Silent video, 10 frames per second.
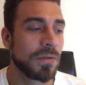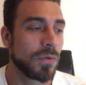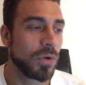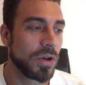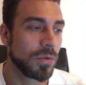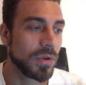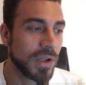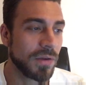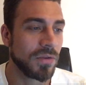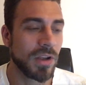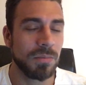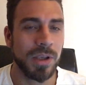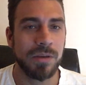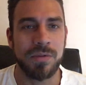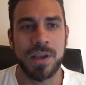But the winner will definitely
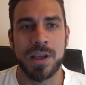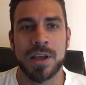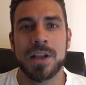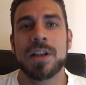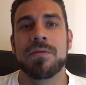be the